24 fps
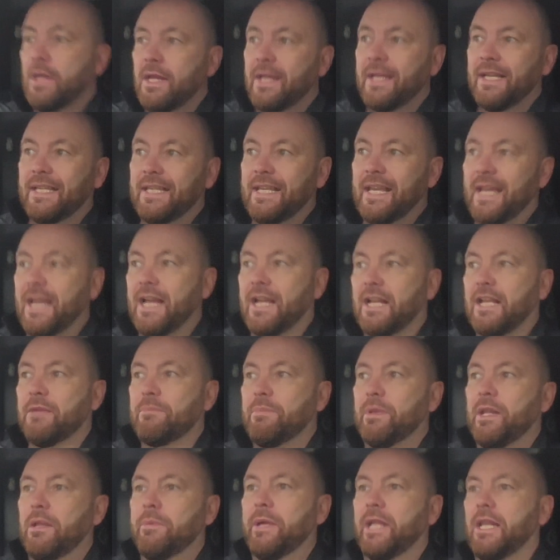Yeah, a
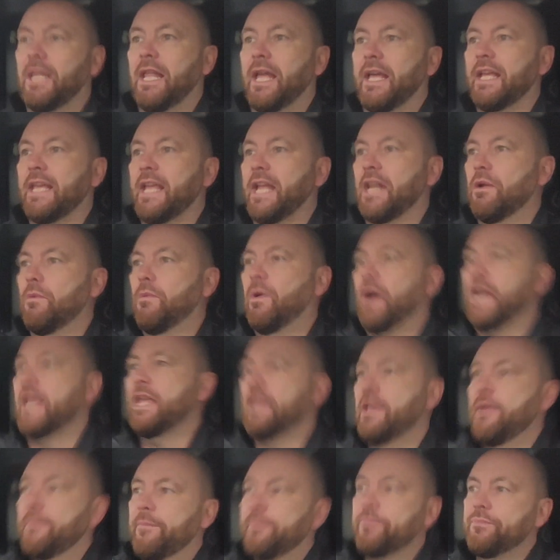little bit late getting
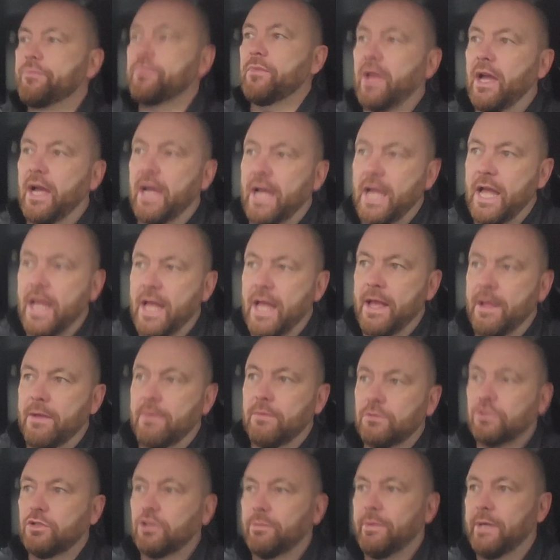away.
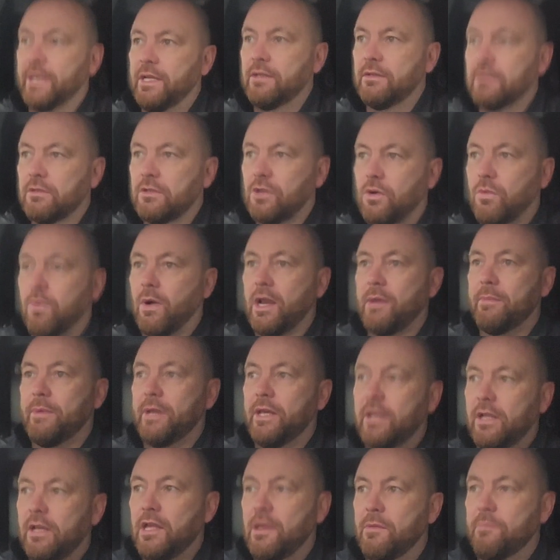We should have been quite a bit
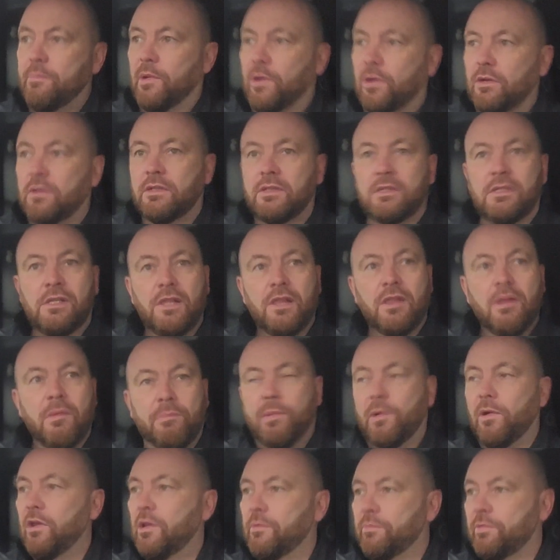earlier, but
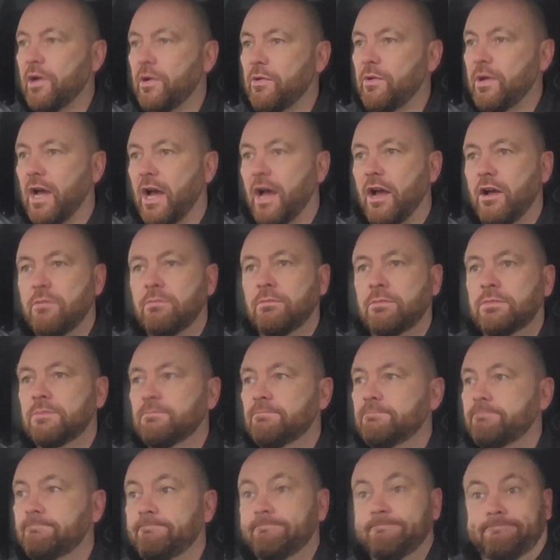boiler broke at
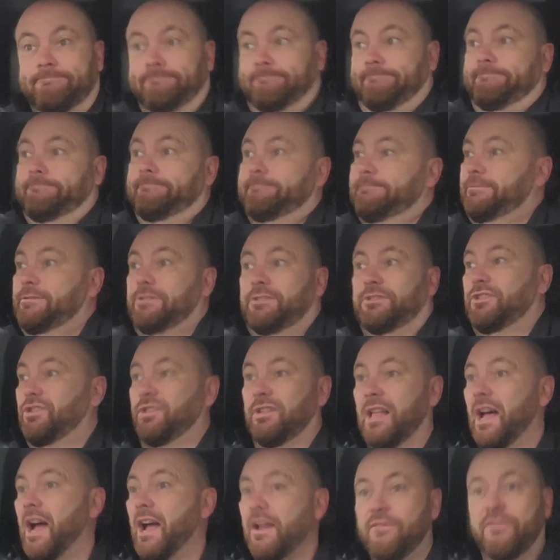home. It's just
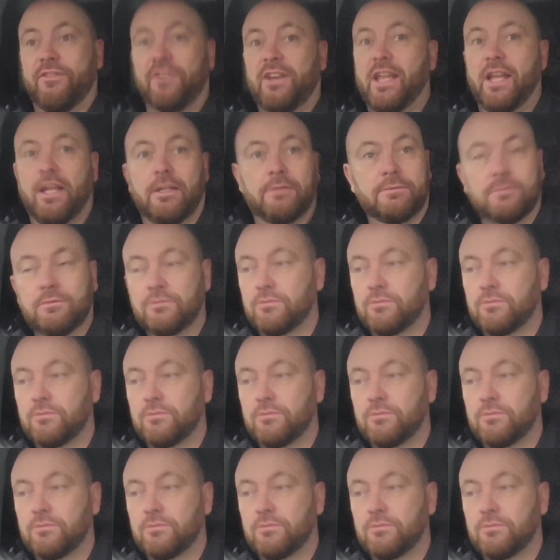life, isn't it?